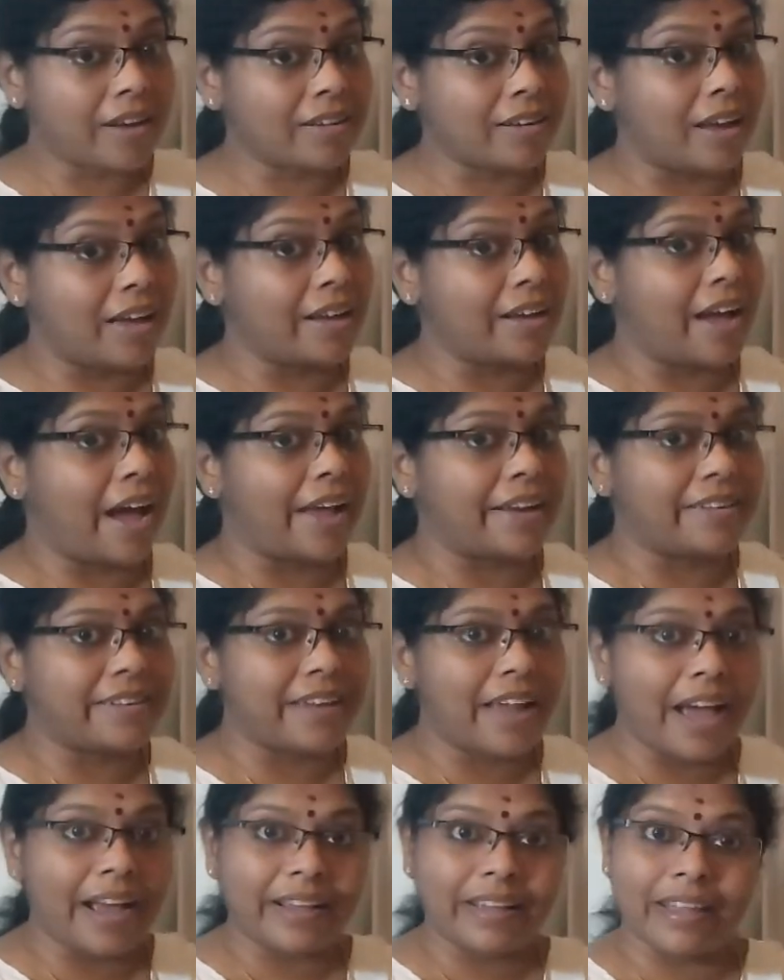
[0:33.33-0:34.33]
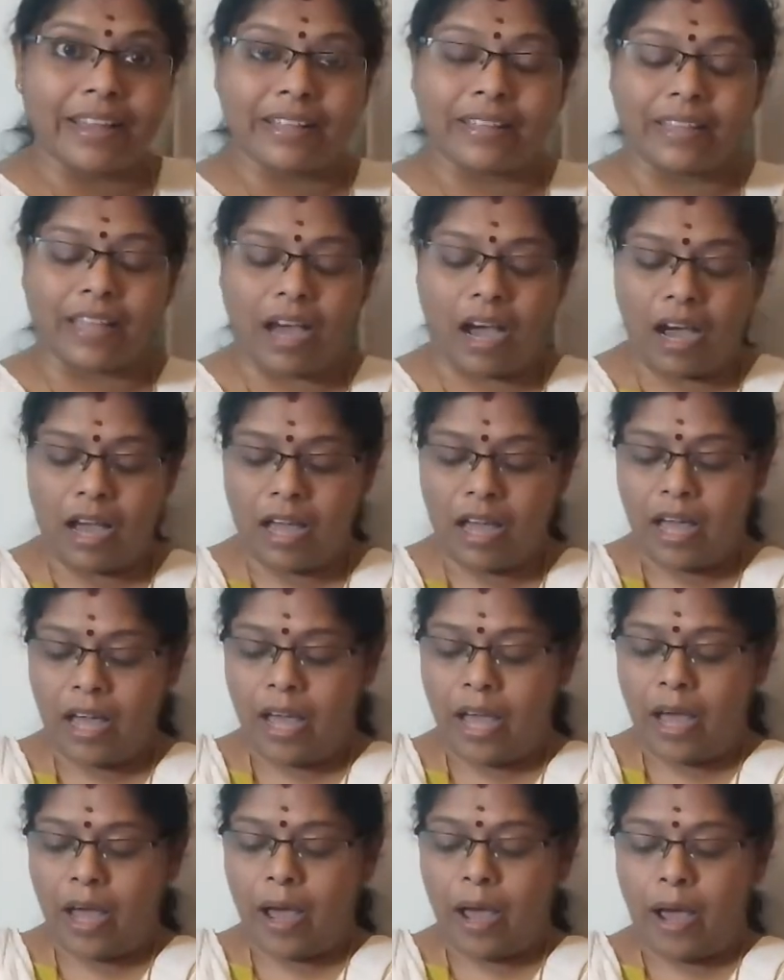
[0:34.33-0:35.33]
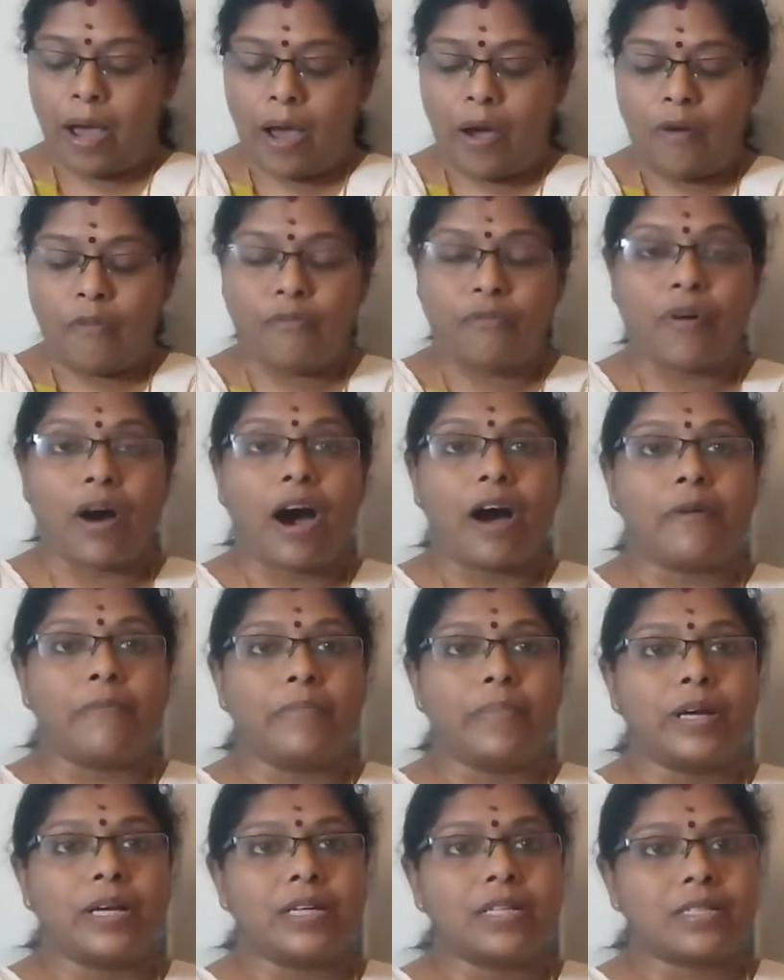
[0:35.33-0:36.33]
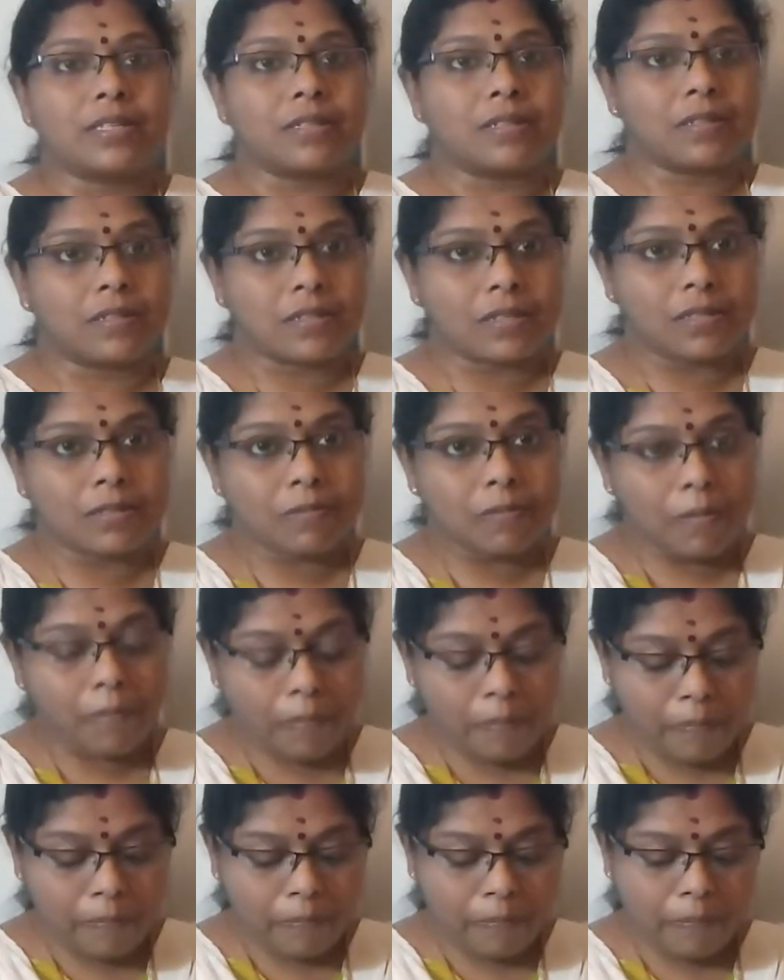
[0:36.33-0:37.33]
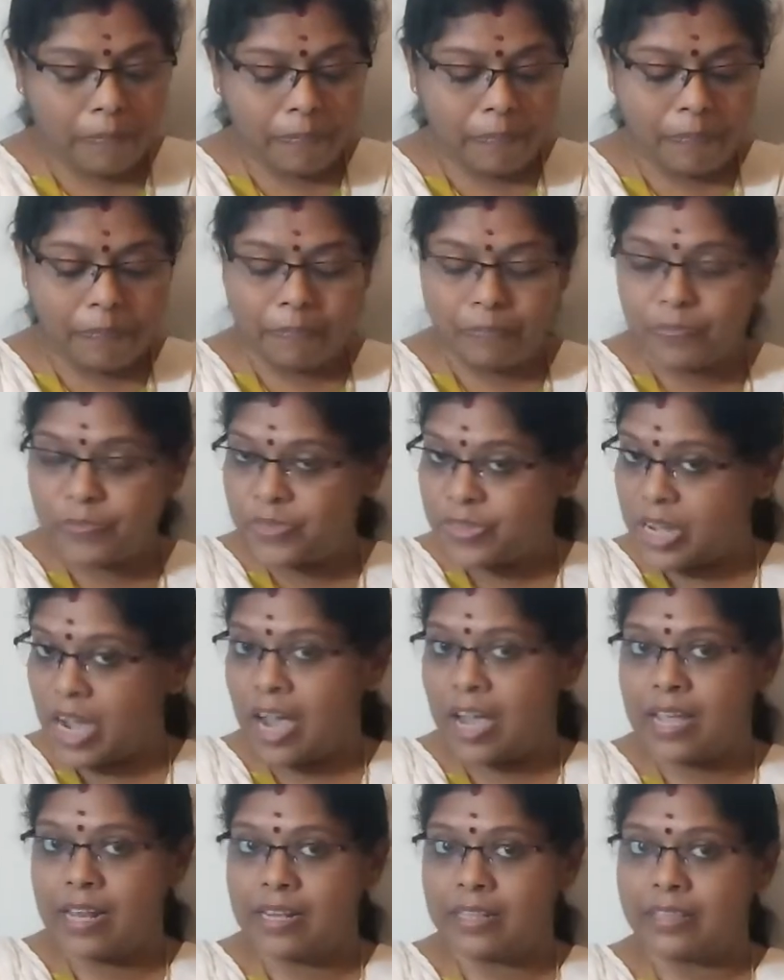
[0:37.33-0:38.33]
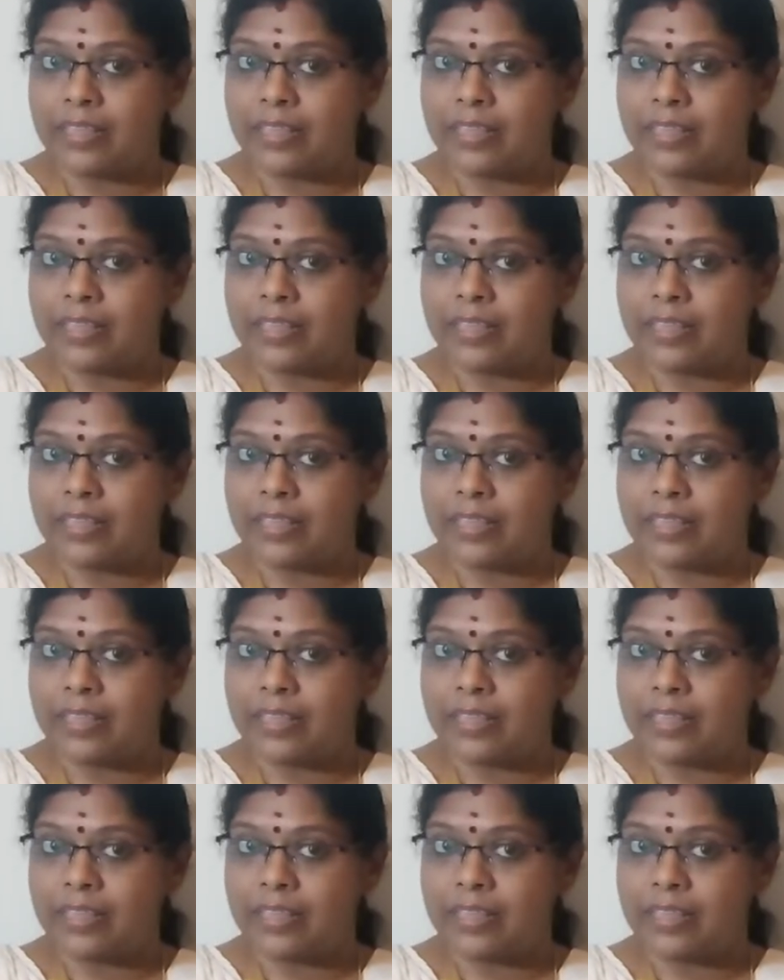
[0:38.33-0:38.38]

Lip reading: like attacking the farmer's child.